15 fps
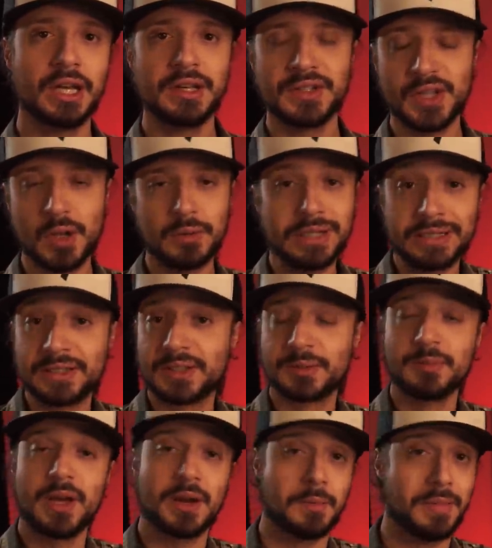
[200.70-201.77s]
so it's
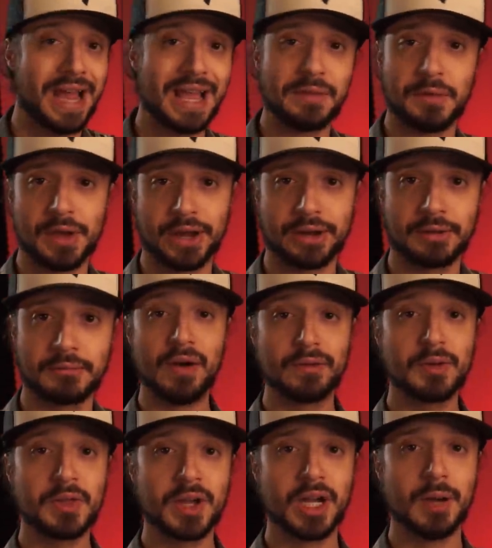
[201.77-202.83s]
not a bad thing.
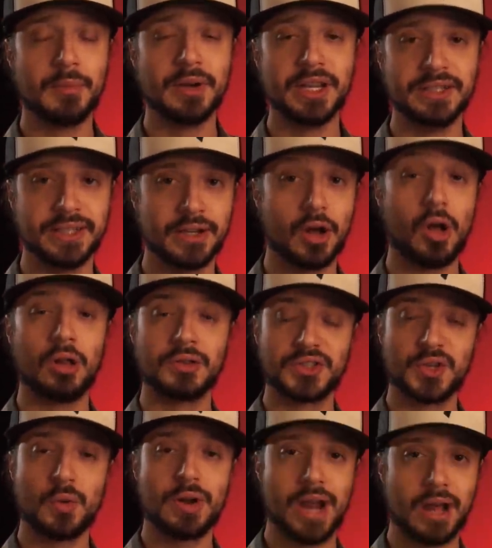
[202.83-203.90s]
However, the company did
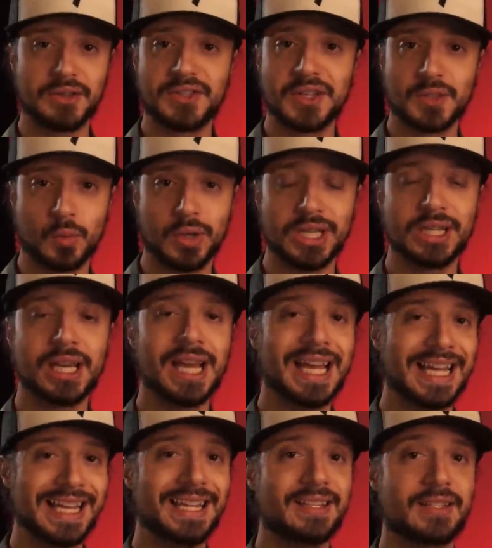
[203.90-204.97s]
also announce this week
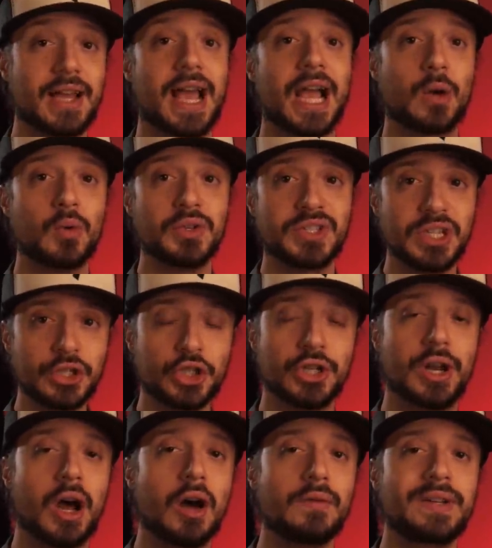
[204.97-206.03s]
its
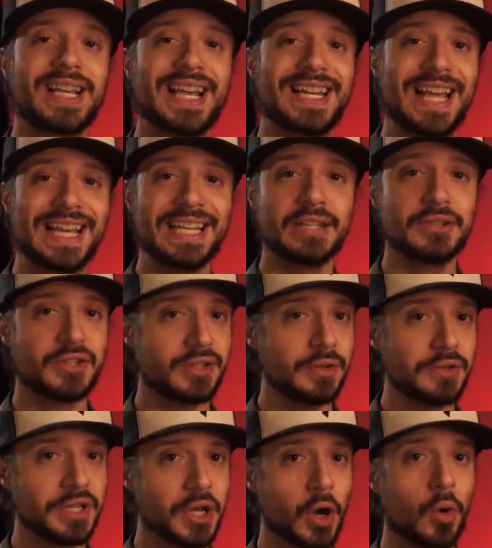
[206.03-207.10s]
acquisition of Canadian
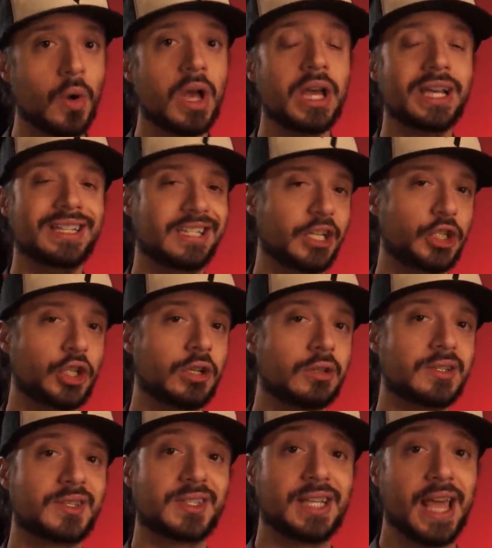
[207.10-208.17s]
studio
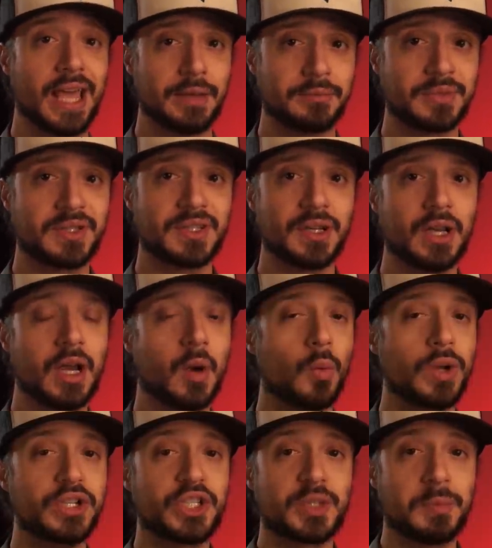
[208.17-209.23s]
Digital Scapes,
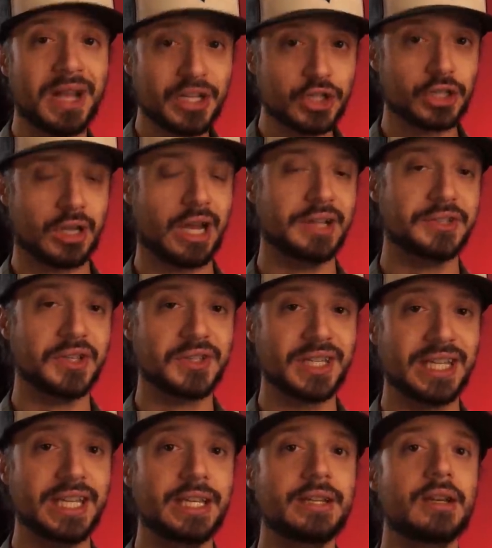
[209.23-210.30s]
which specializes
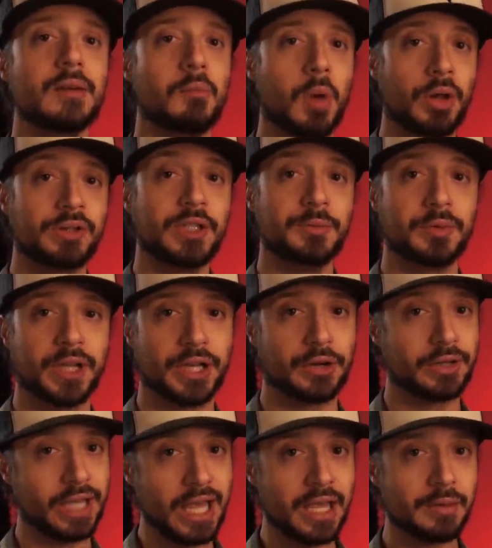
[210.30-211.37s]
in
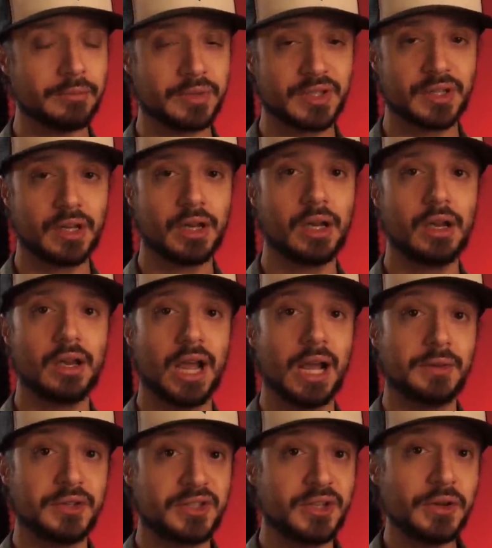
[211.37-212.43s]
multiplayer games.
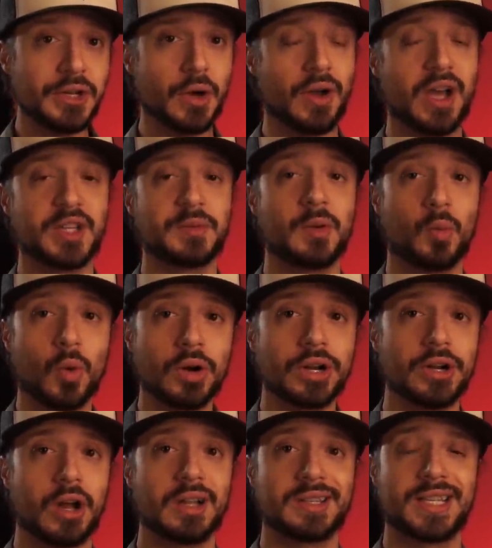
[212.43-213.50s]
And the studio has been
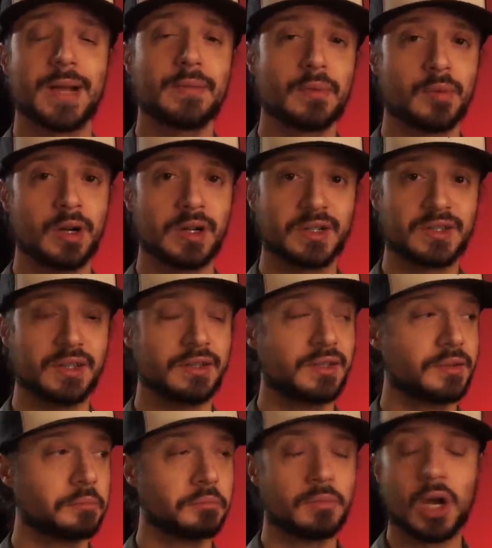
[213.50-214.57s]
working on Cyberpunk
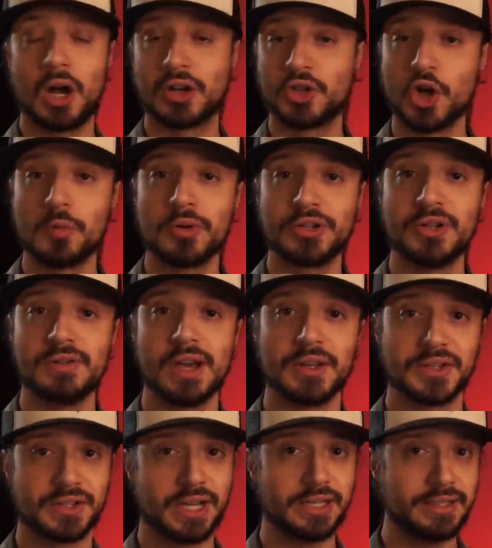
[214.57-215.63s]
since October
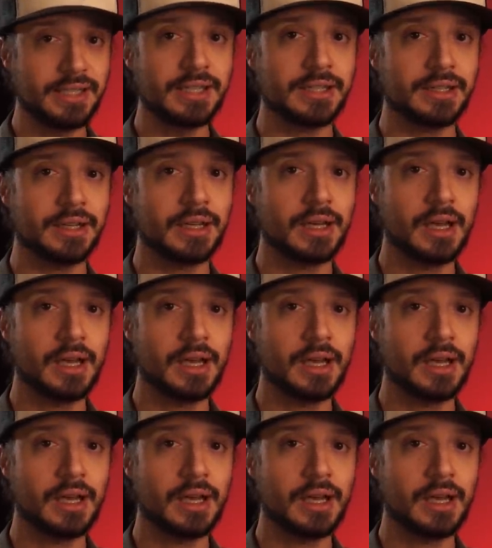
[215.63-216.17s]
2018